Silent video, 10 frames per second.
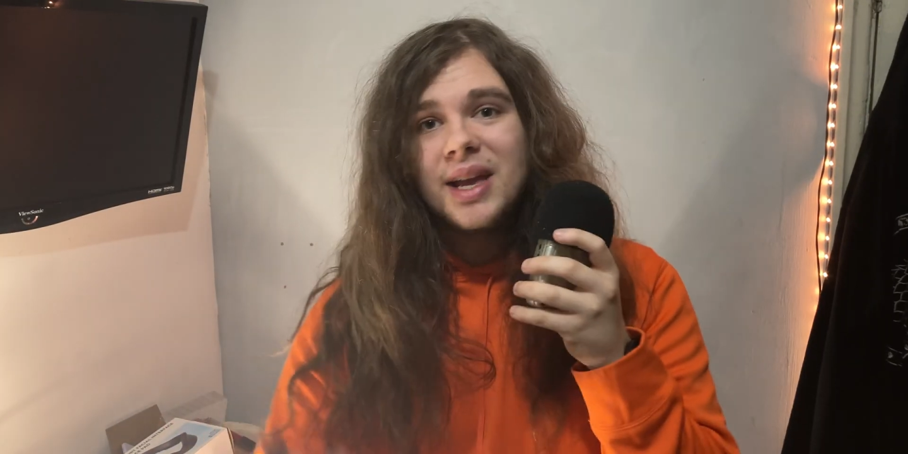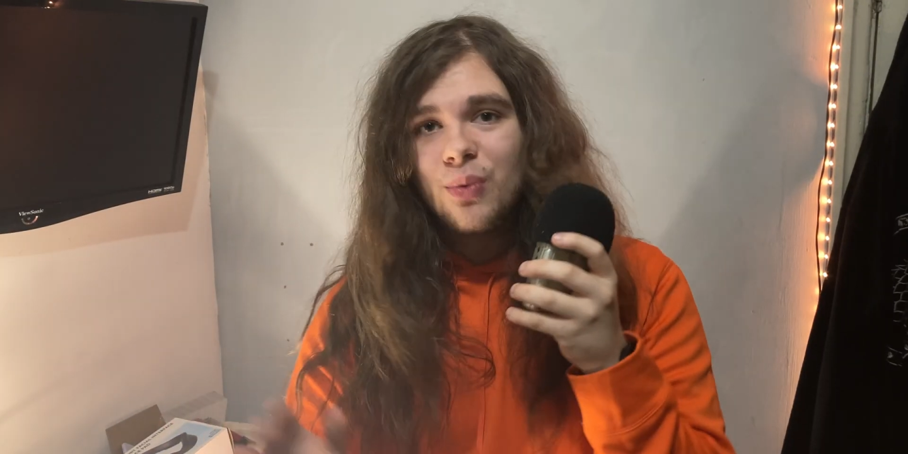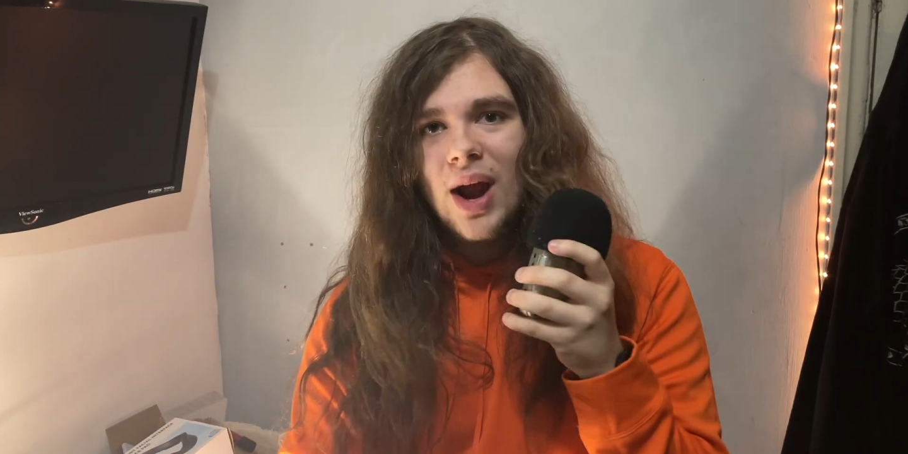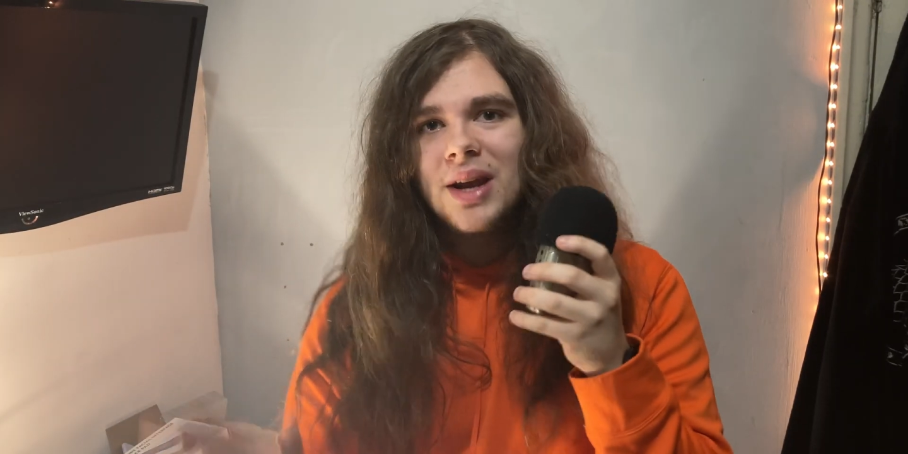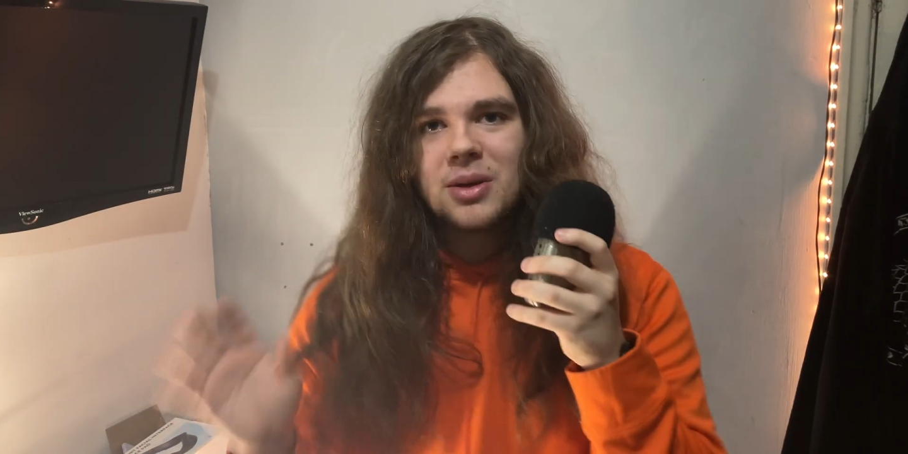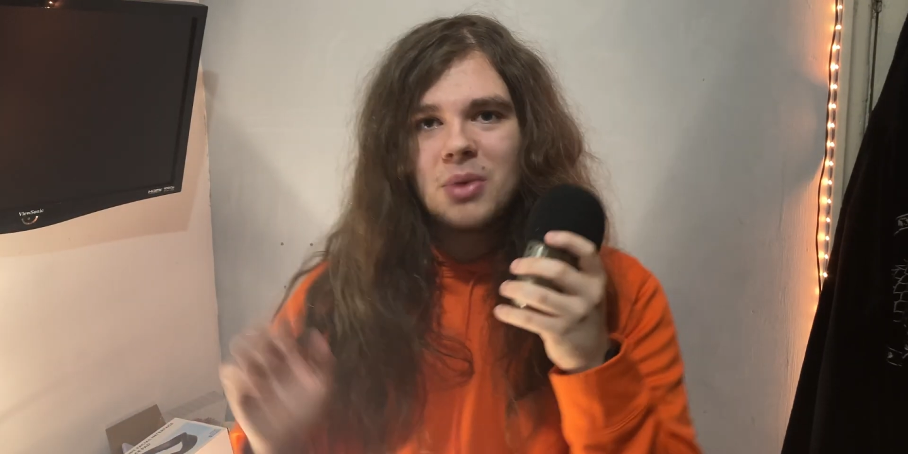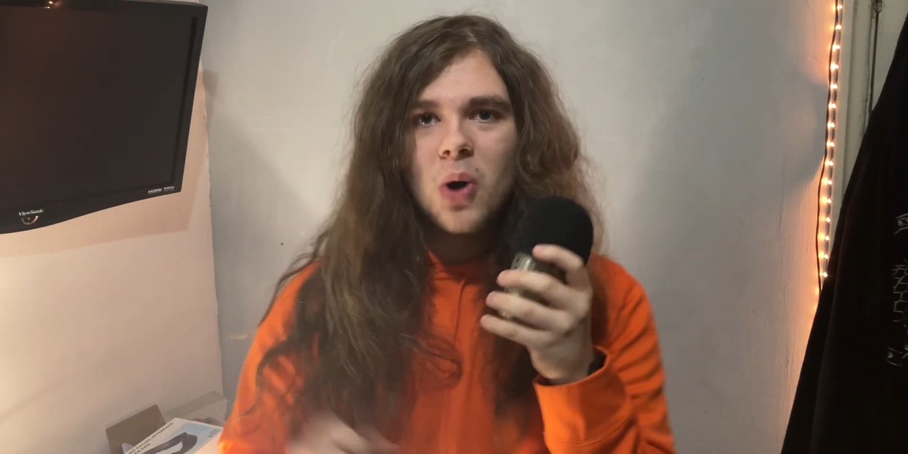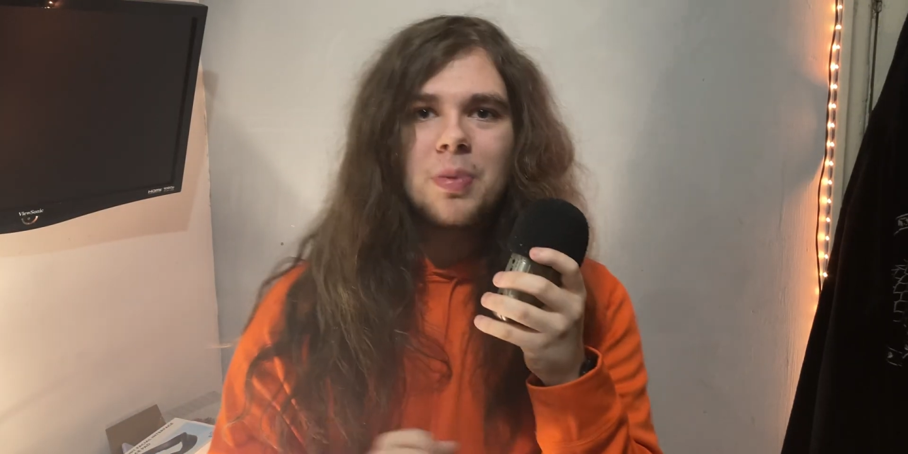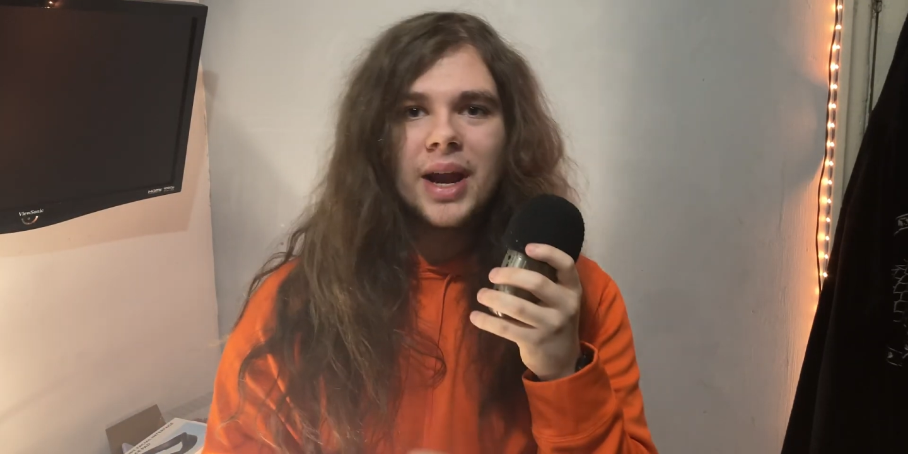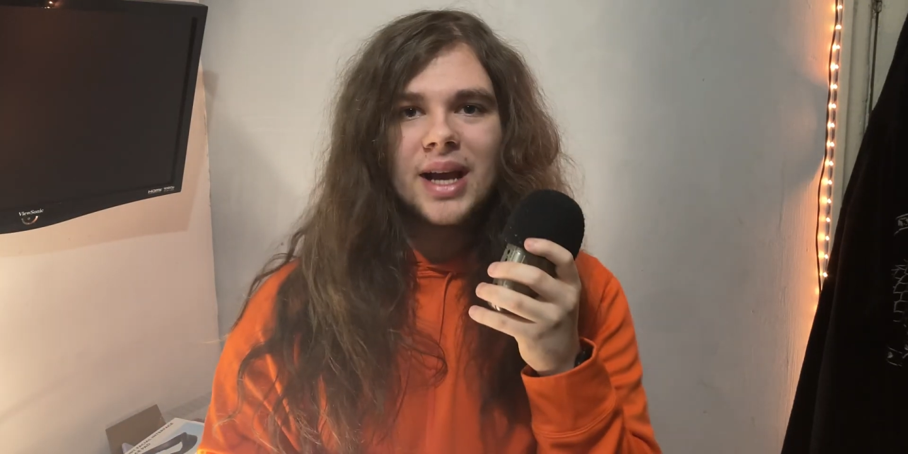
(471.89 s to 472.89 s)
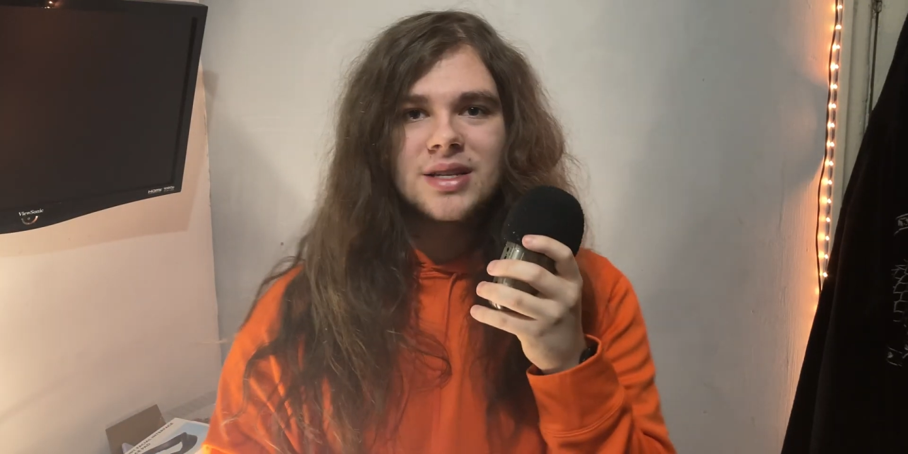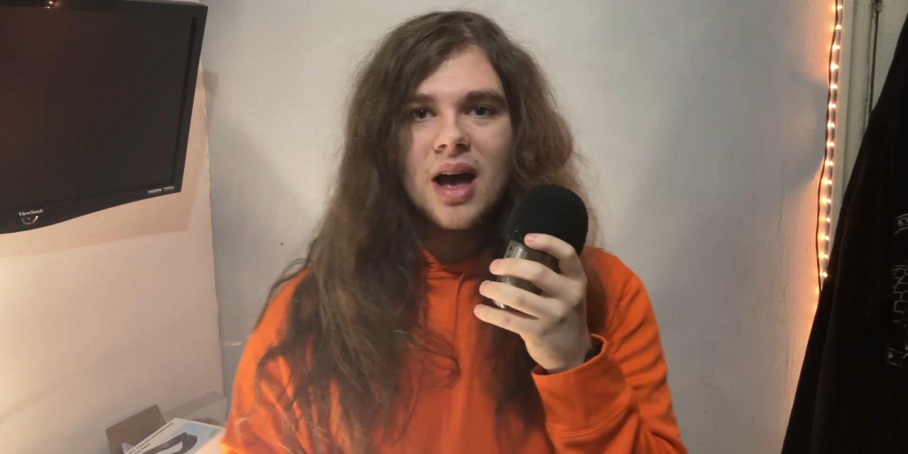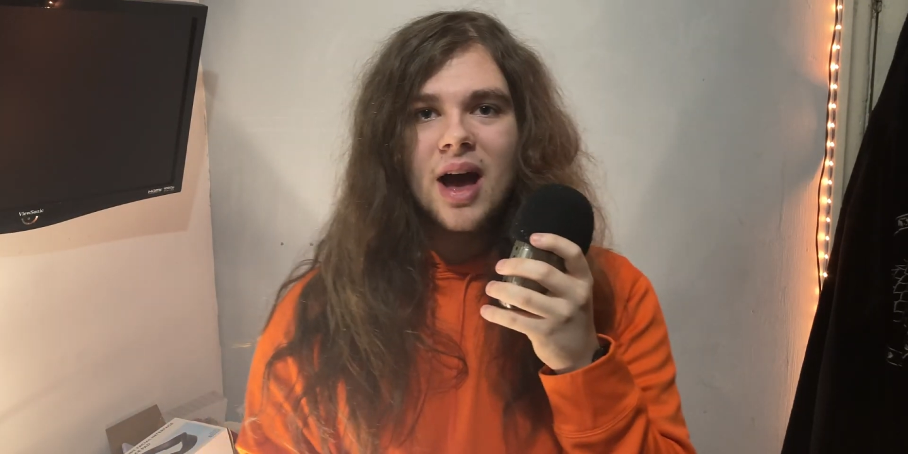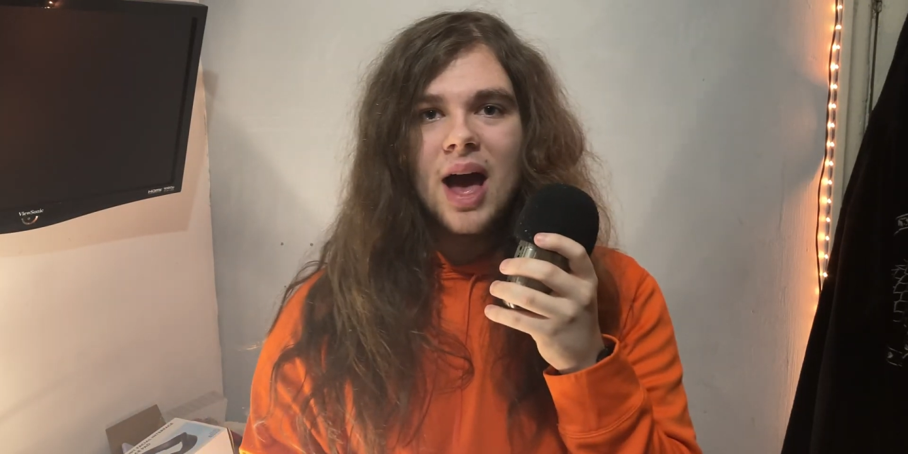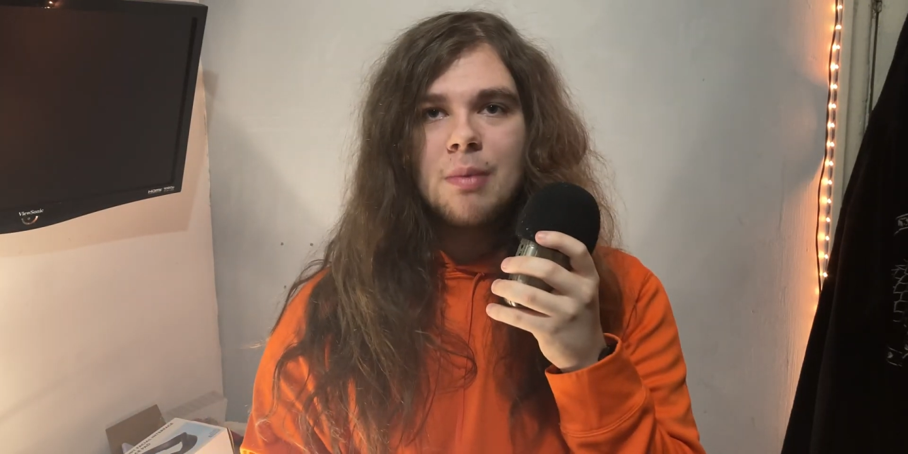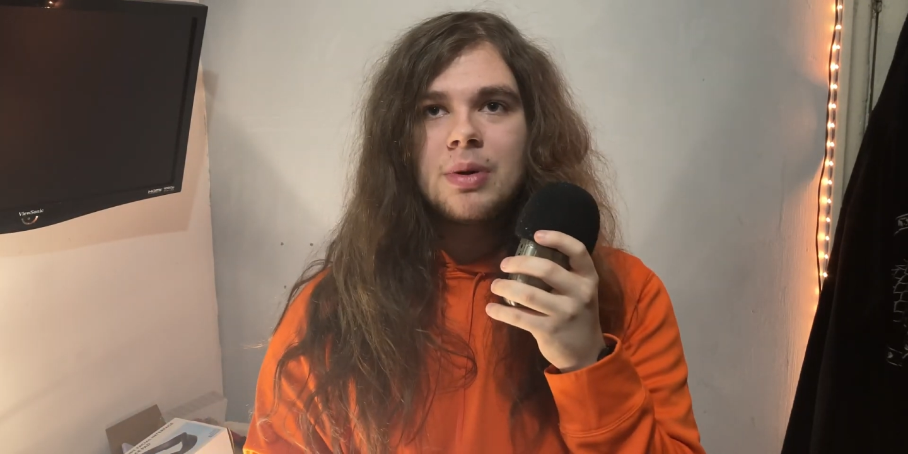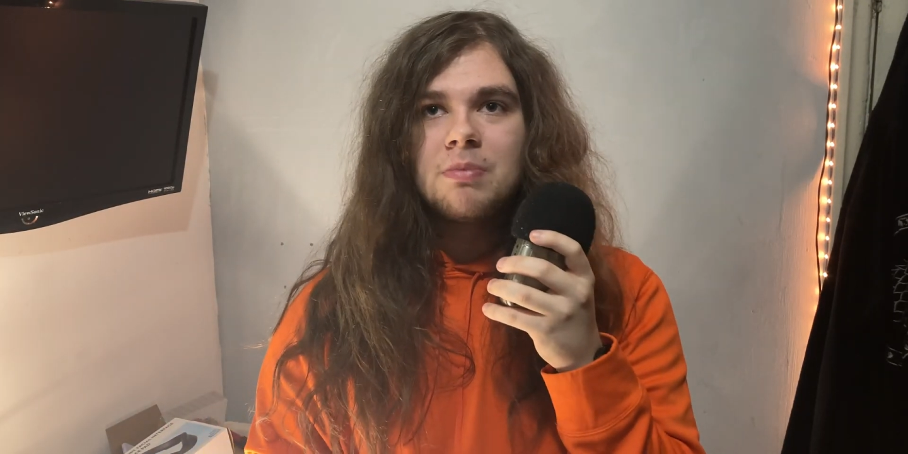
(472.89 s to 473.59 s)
random OpenXR app,